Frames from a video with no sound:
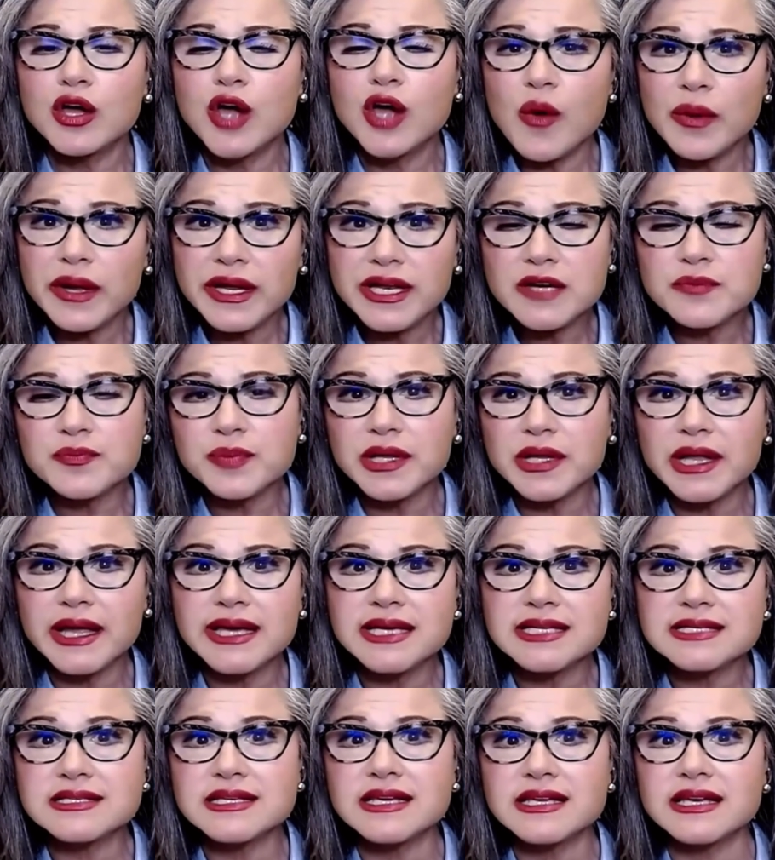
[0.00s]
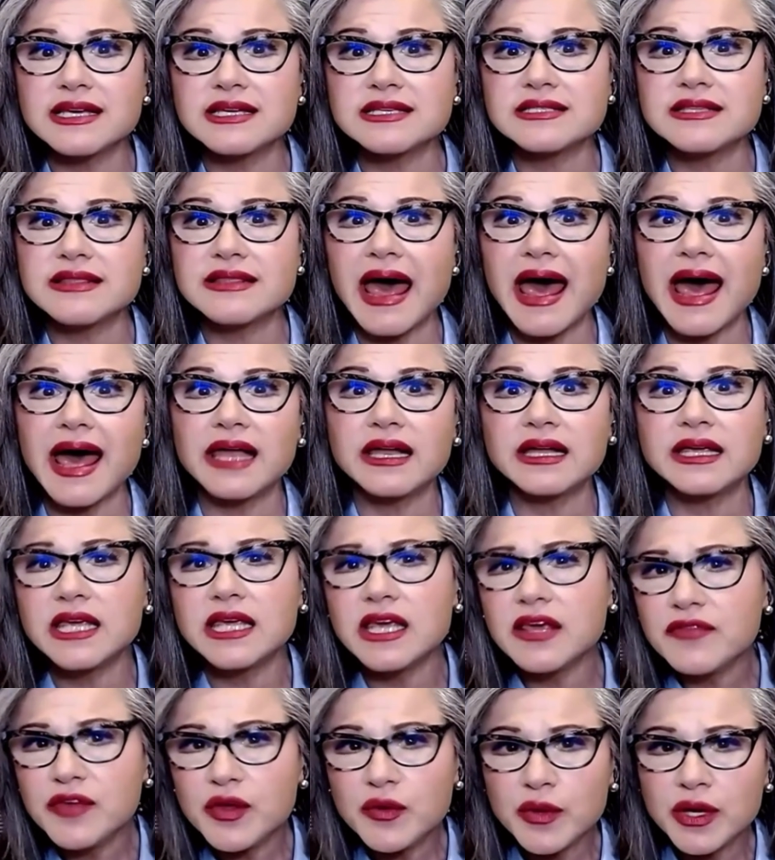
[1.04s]
Going to places that
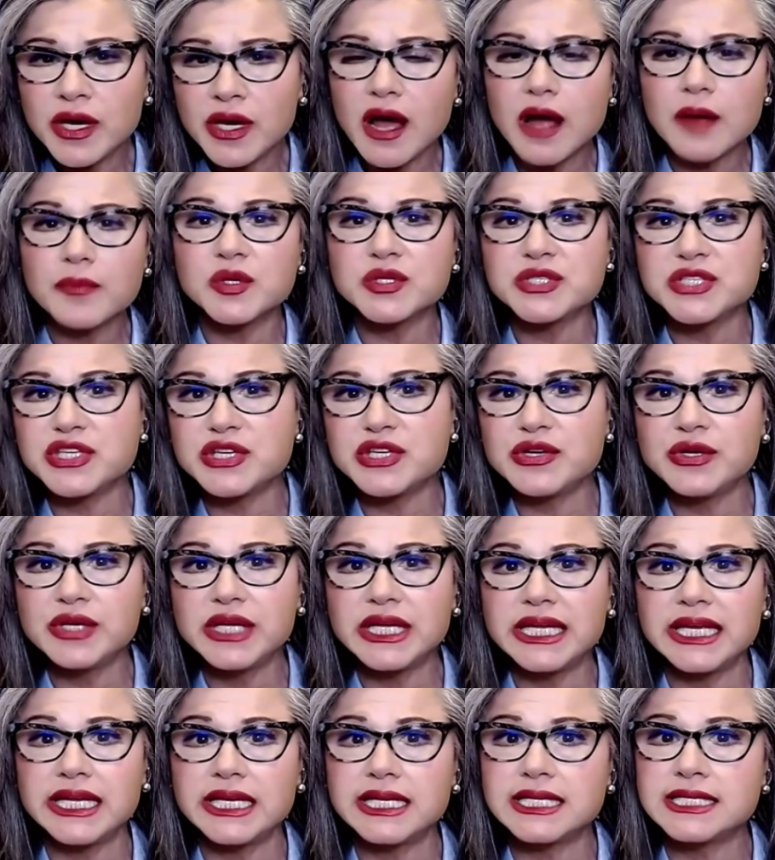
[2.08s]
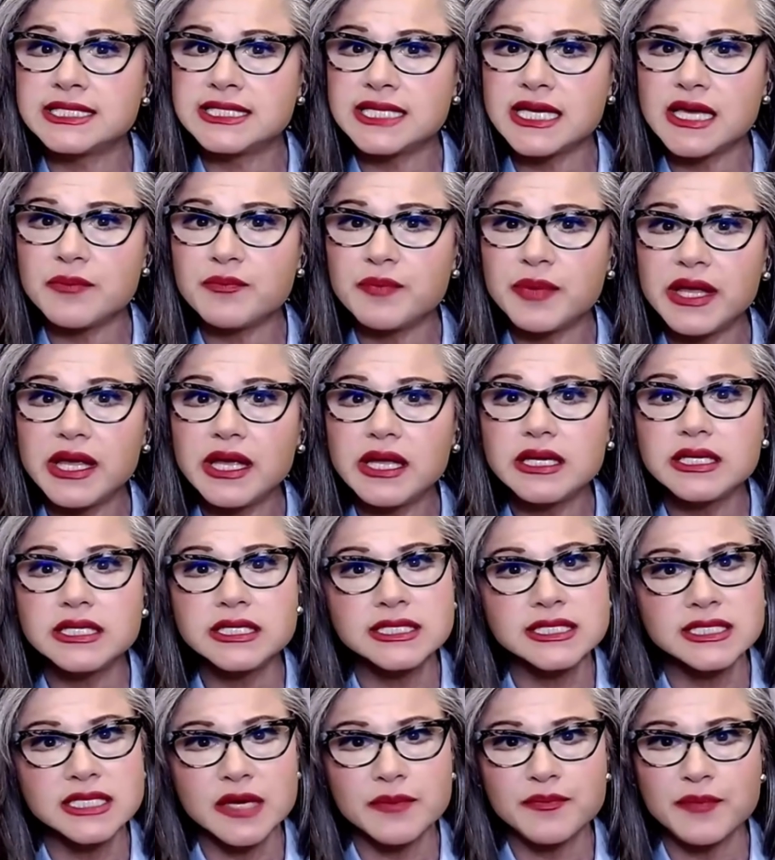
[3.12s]
give you an opportunity to dip in
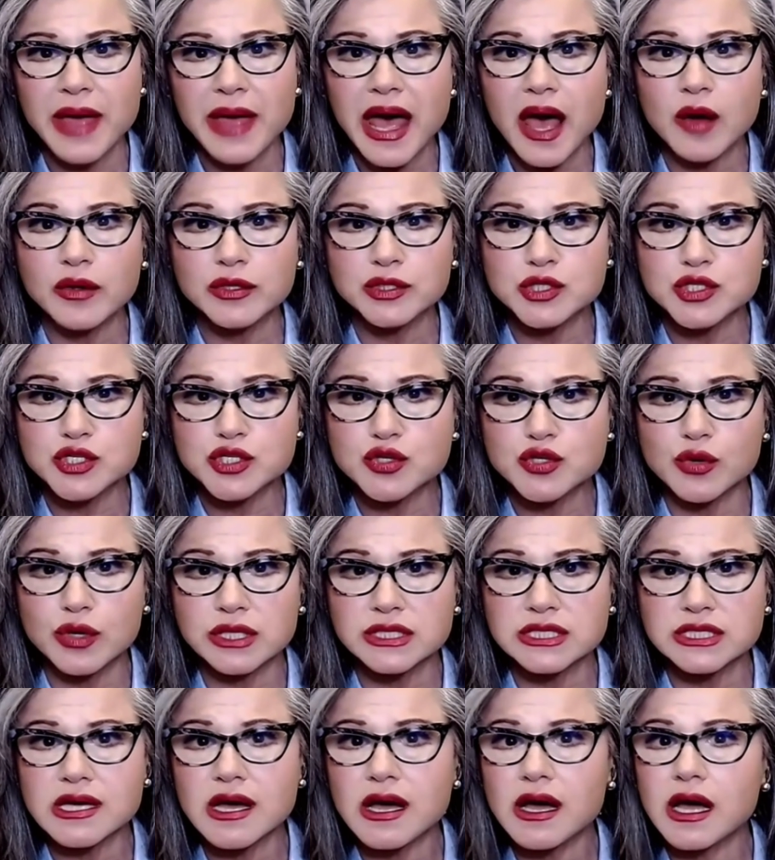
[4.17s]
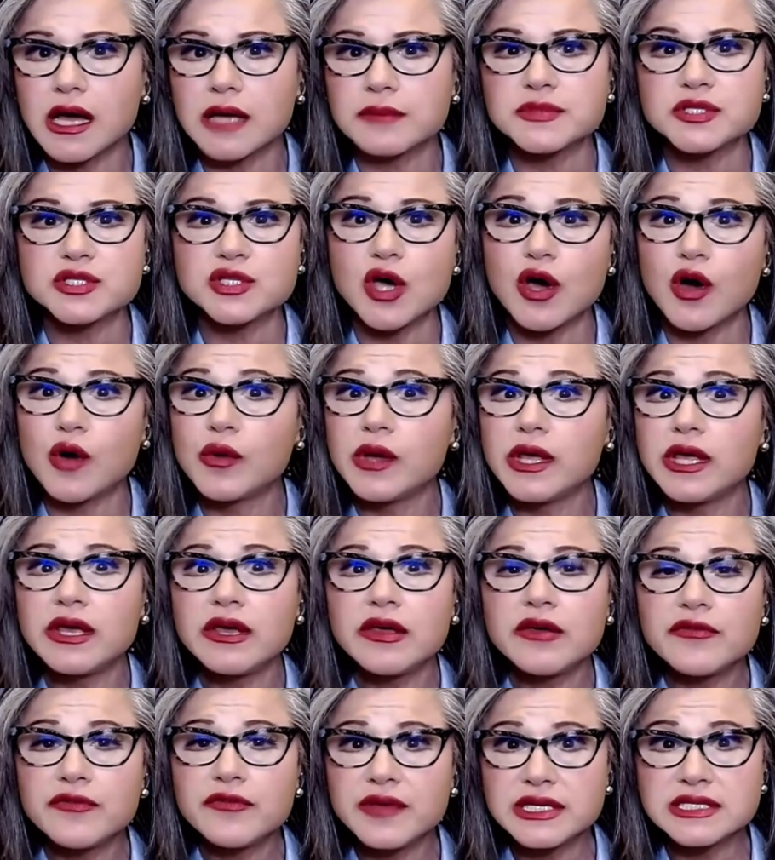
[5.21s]
and dip out in short time. So
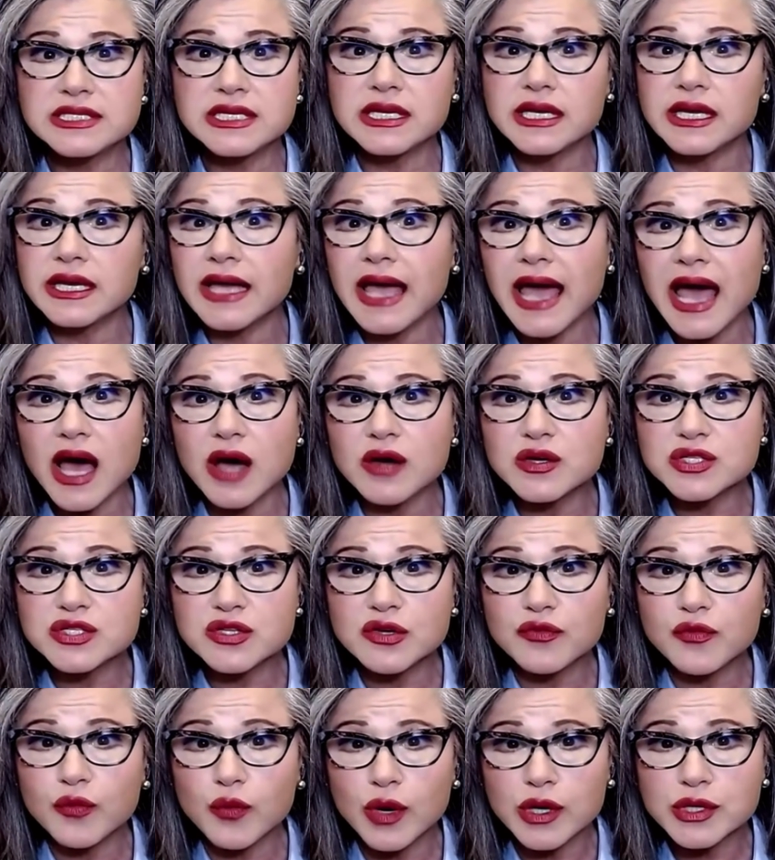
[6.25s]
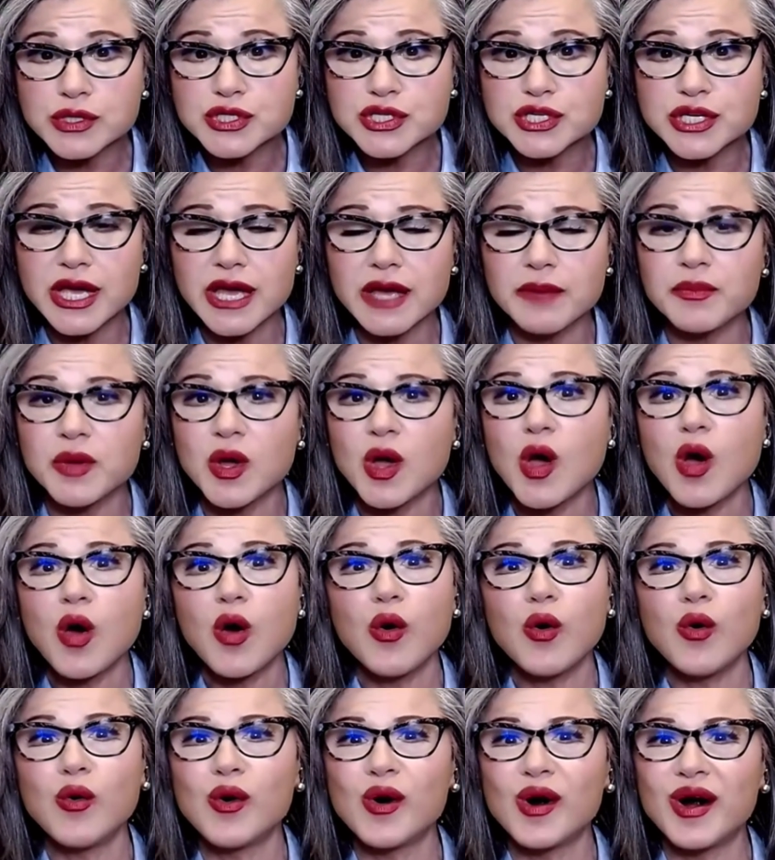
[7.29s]
visiting a house of worship
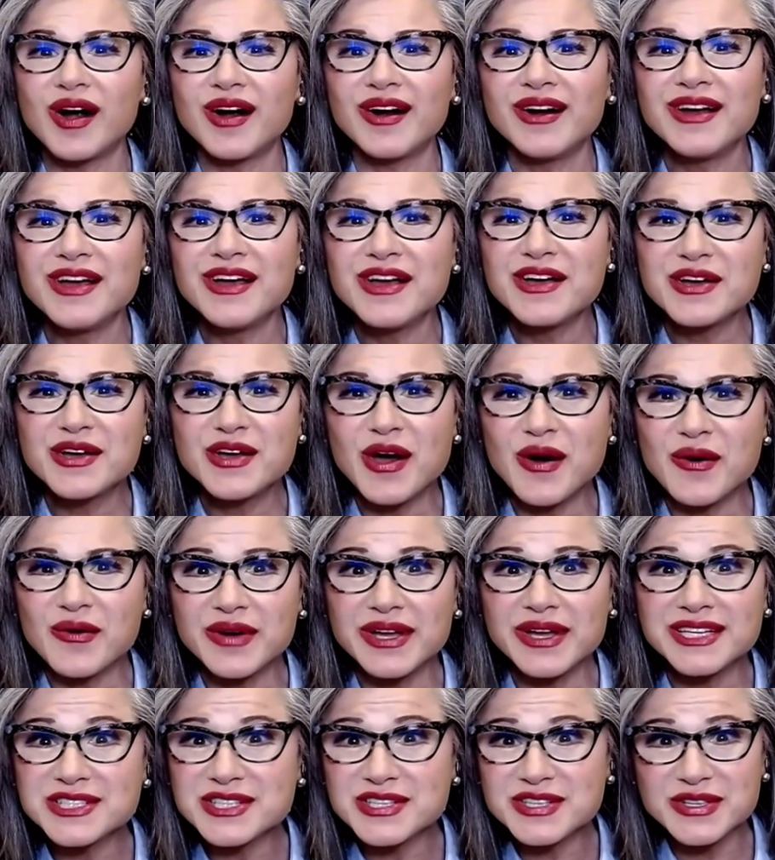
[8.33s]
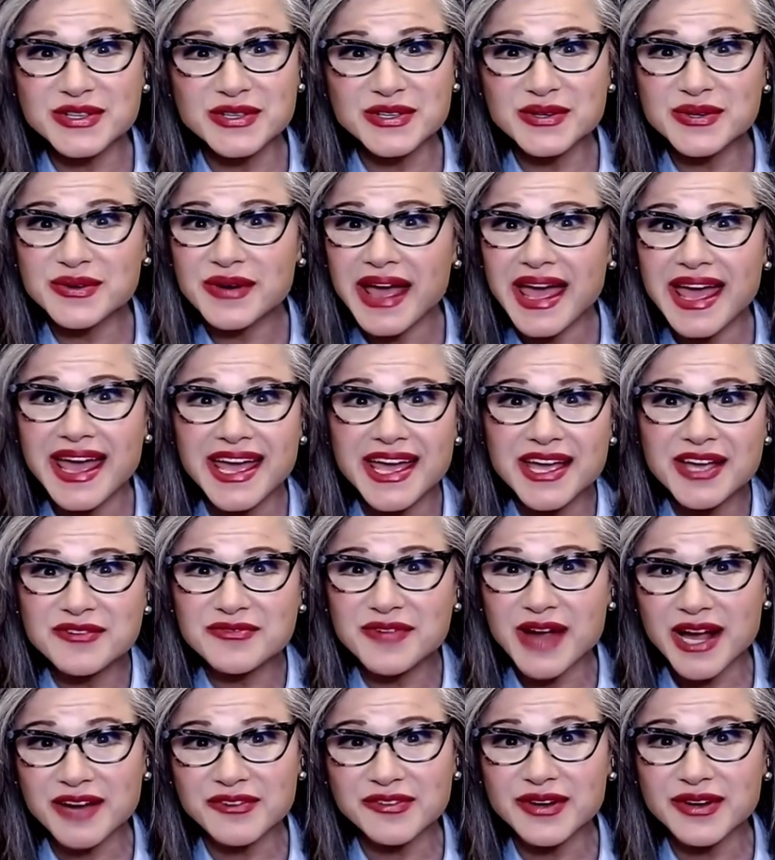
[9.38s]
or going to
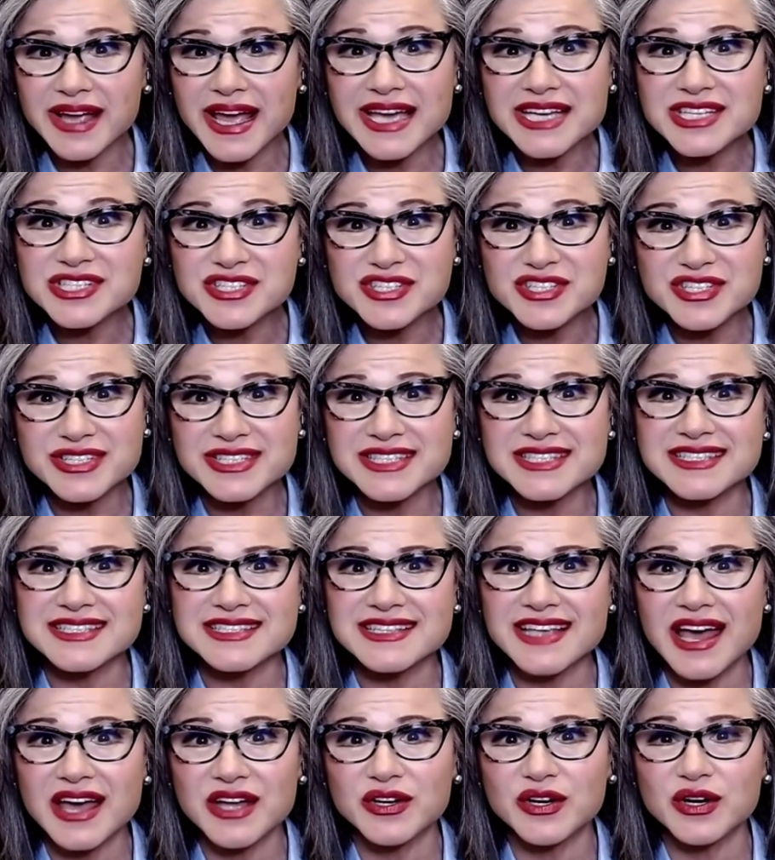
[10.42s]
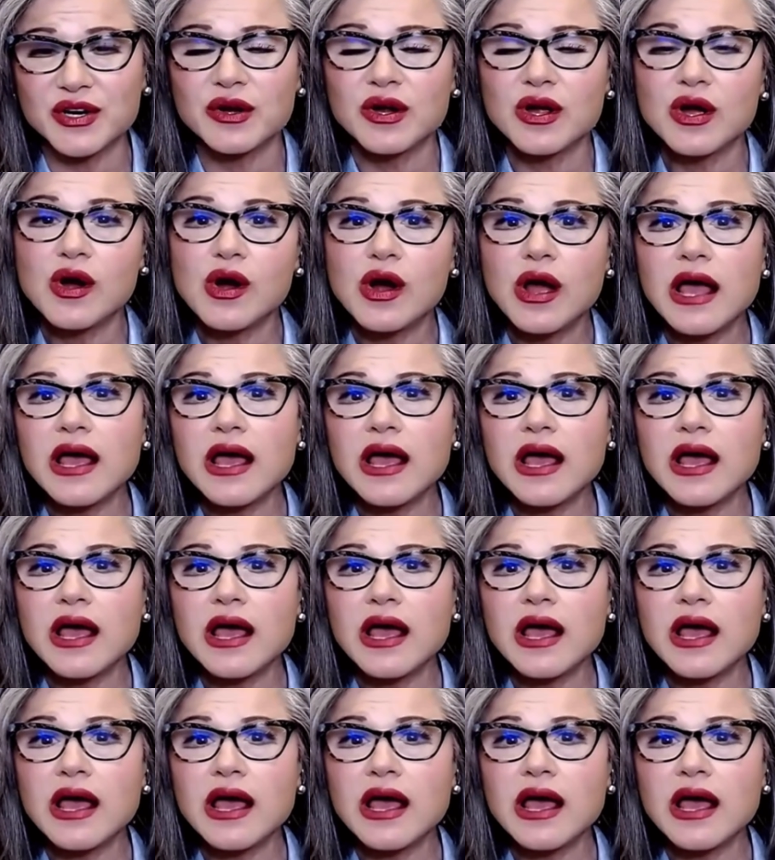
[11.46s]
a recreation center.